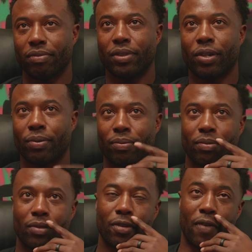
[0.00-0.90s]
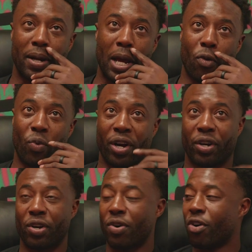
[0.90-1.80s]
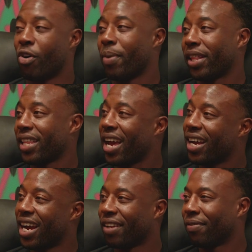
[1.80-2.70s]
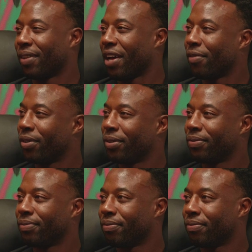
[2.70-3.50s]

to find that winner go home at that kind of level.